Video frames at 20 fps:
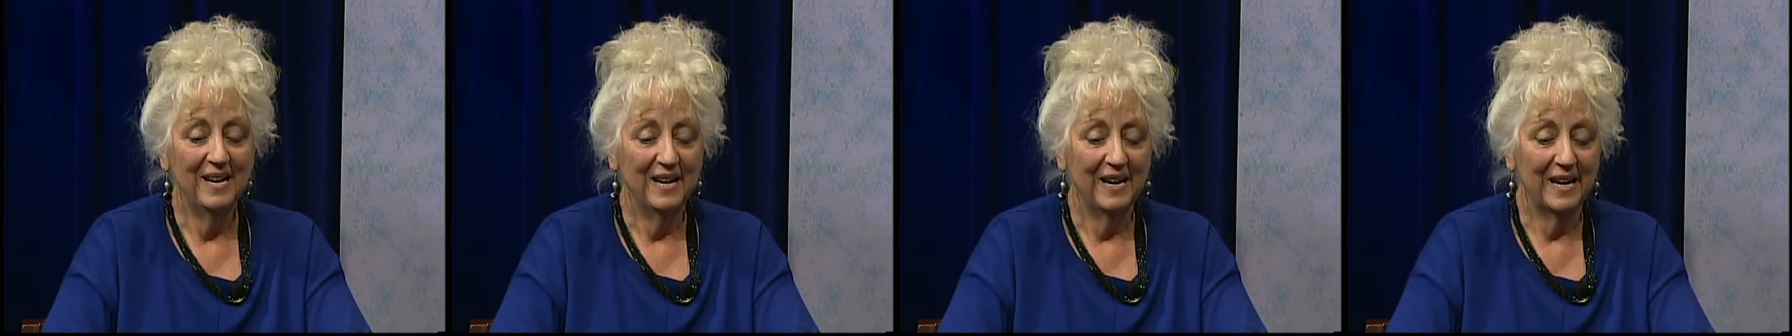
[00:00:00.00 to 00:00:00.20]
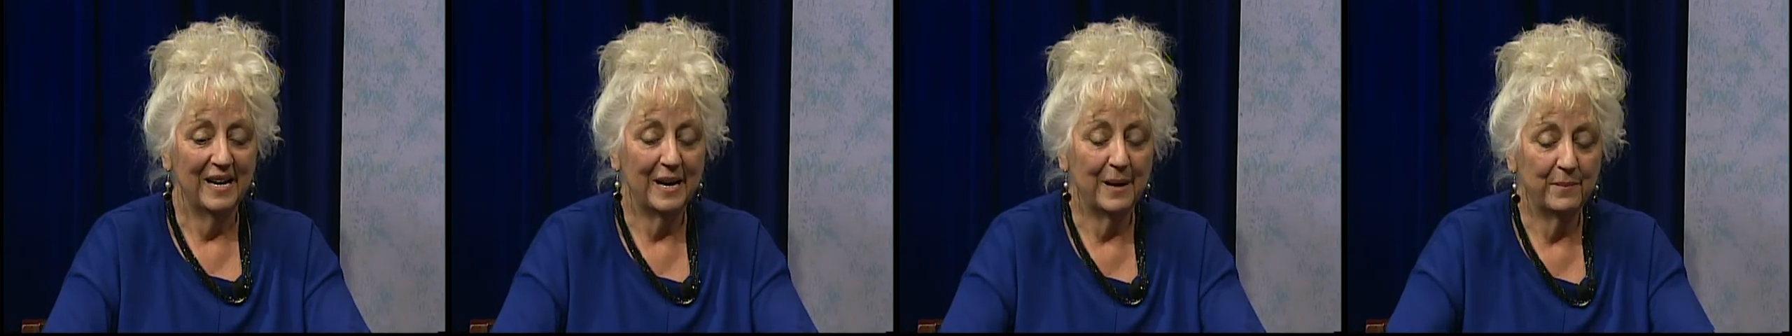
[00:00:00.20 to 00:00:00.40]

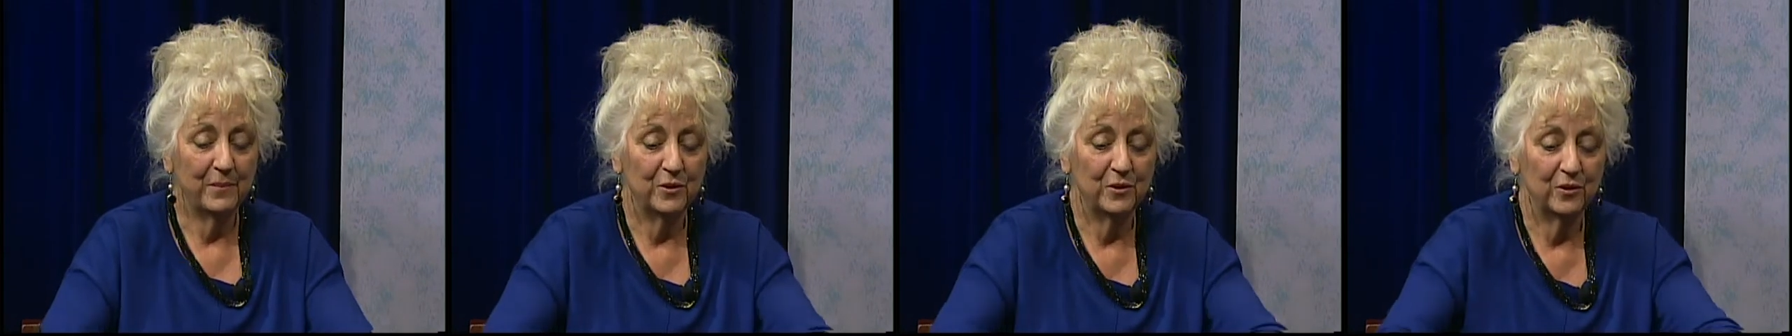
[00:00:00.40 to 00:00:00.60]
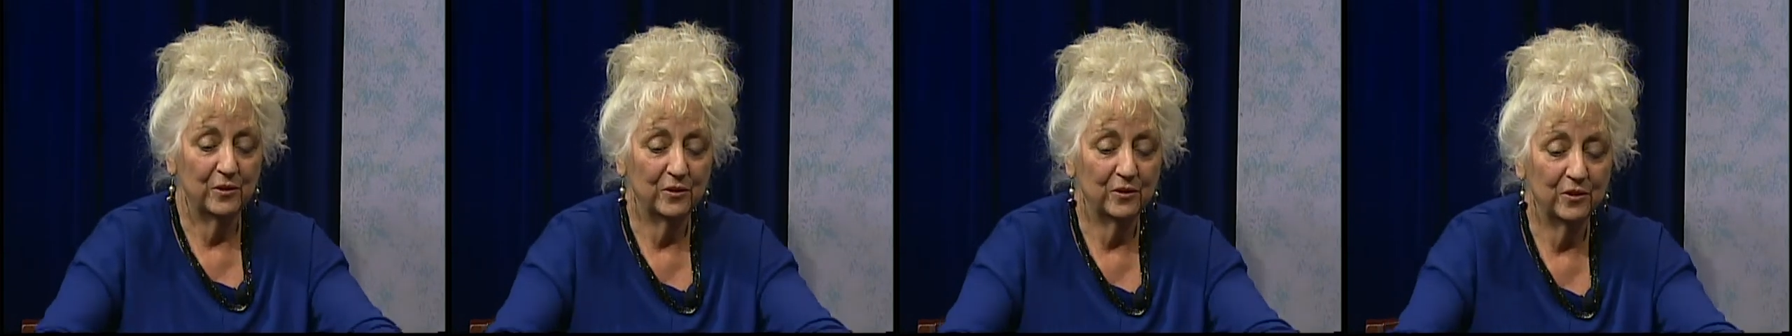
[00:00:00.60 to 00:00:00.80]
and I'm
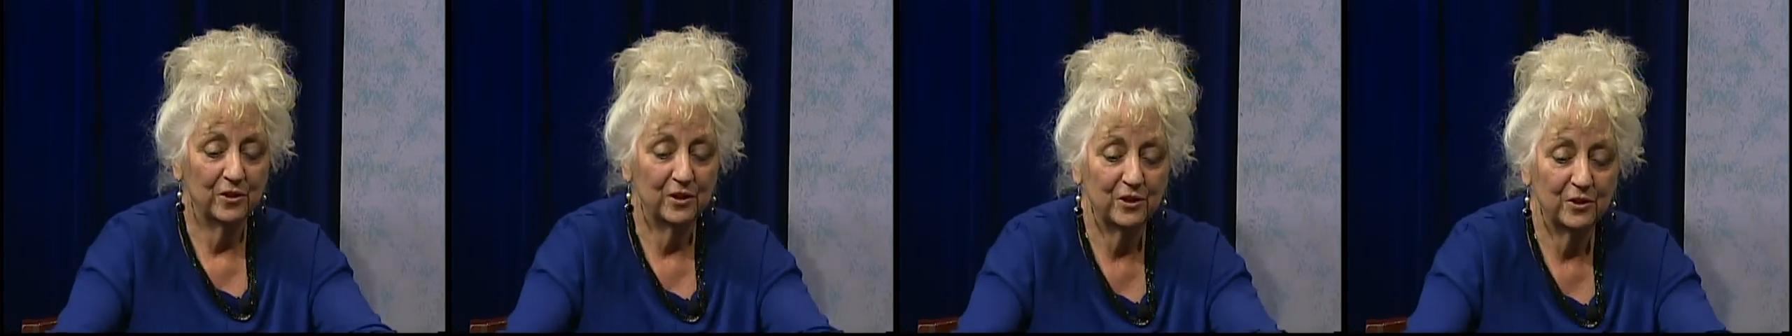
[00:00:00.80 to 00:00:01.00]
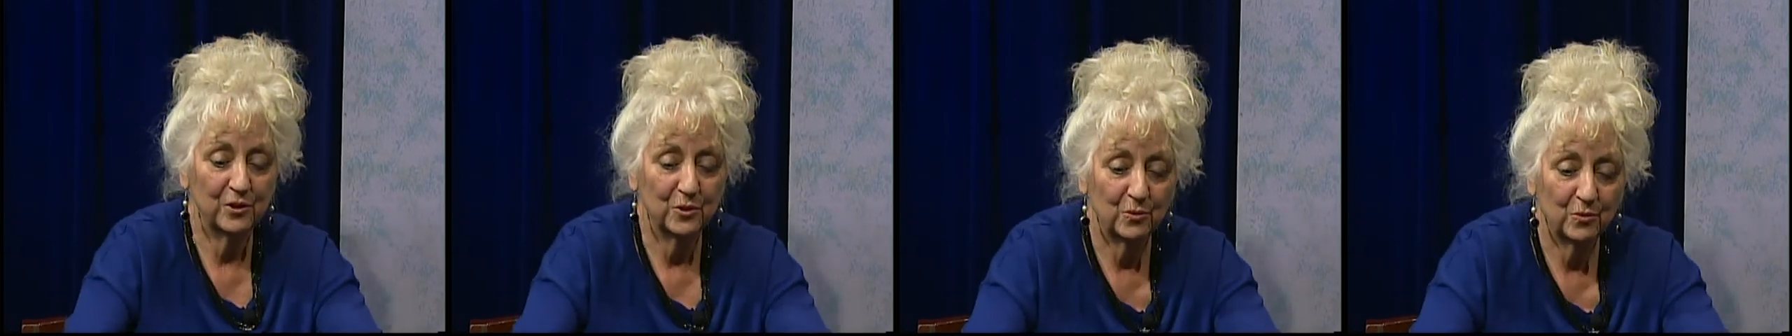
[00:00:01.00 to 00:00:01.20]
going
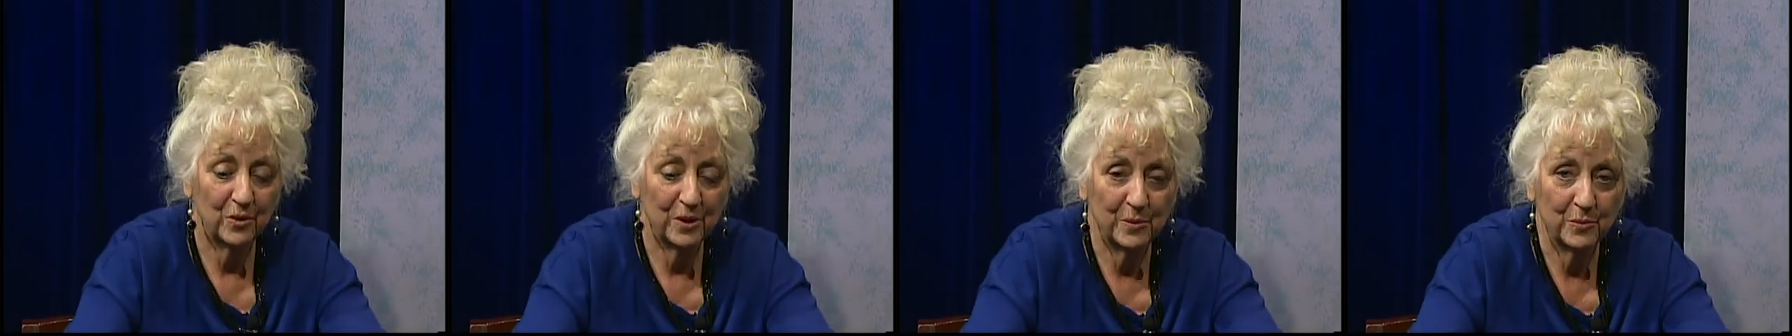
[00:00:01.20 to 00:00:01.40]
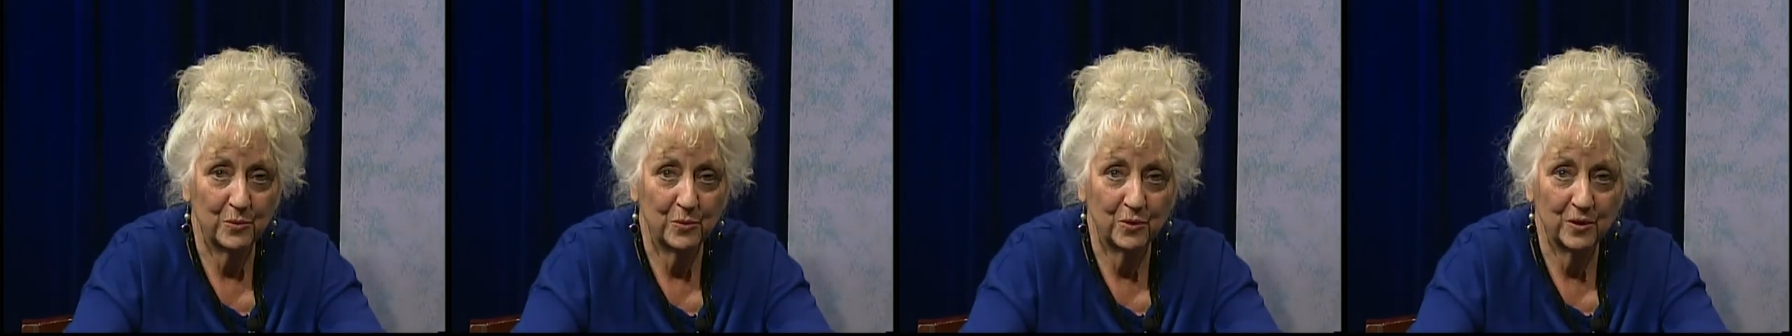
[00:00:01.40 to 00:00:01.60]
to do
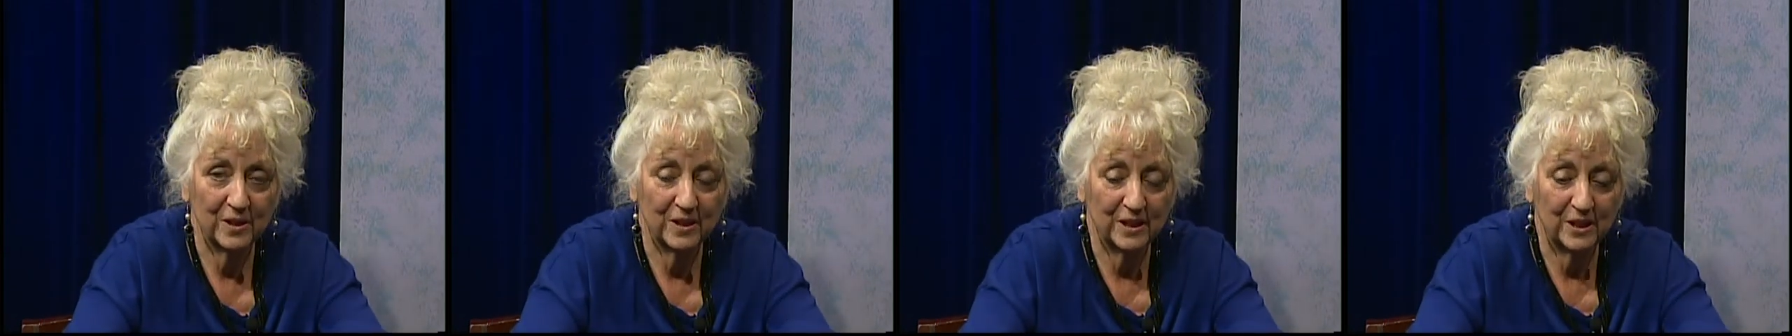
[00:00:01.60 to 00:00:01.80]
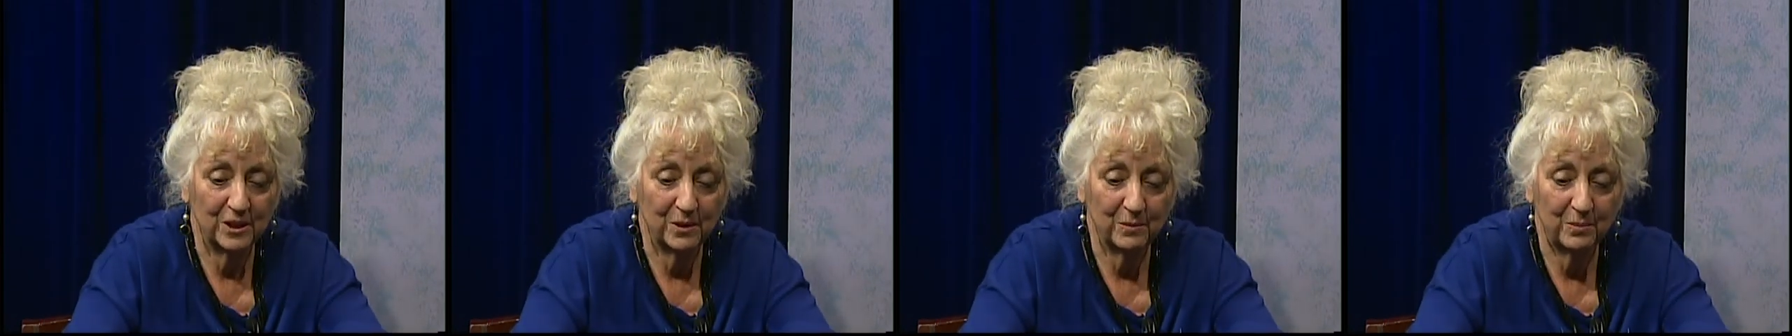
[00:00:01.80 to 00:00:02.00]
one more
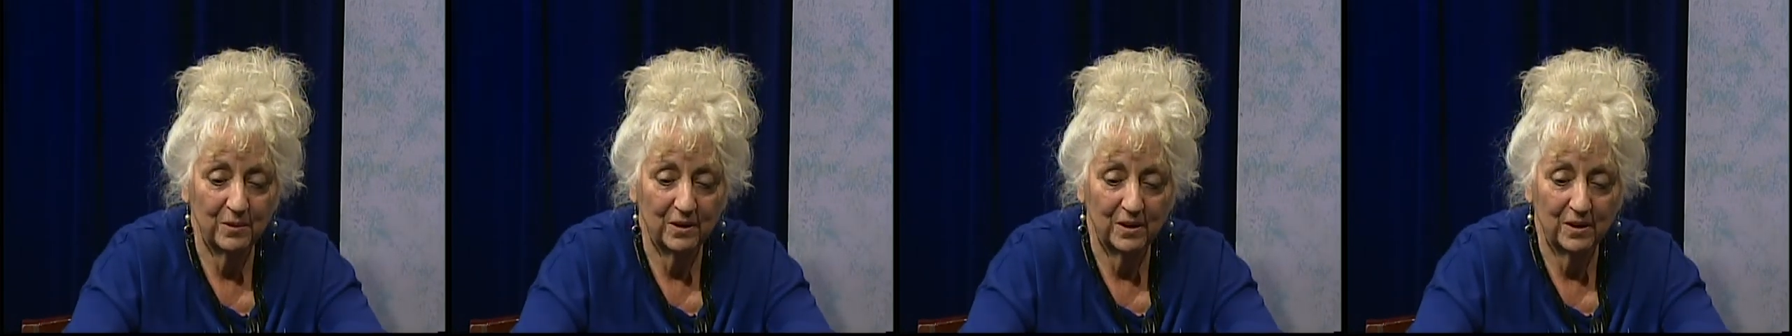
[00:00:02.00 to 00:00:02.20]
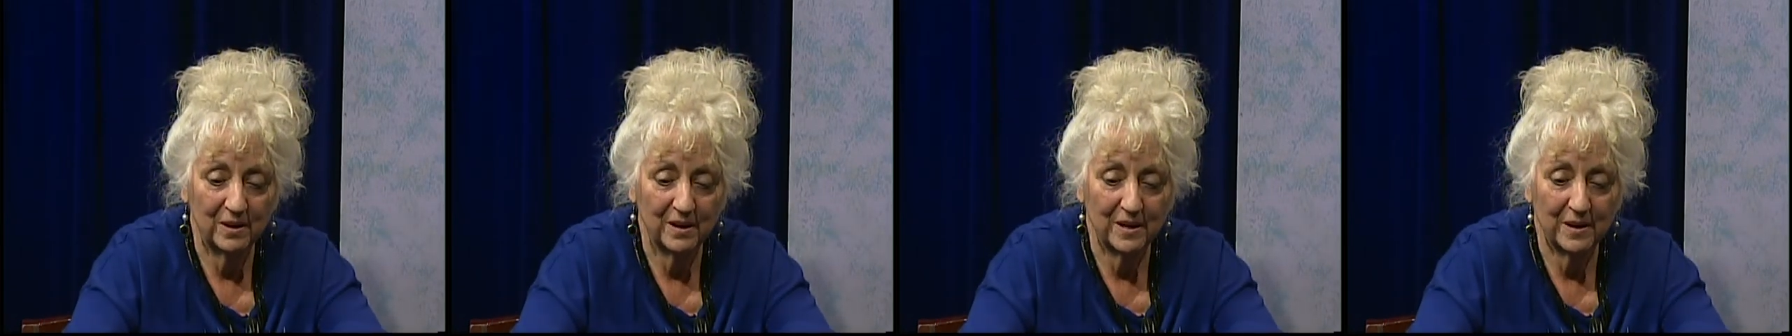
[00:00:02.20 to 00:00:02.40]
little
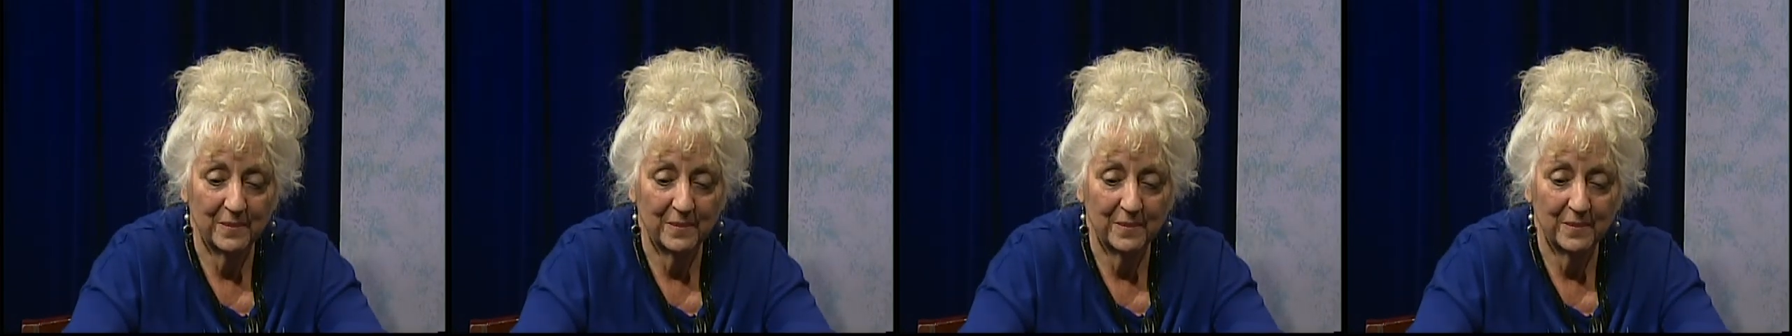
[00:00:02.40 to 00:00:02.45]
plug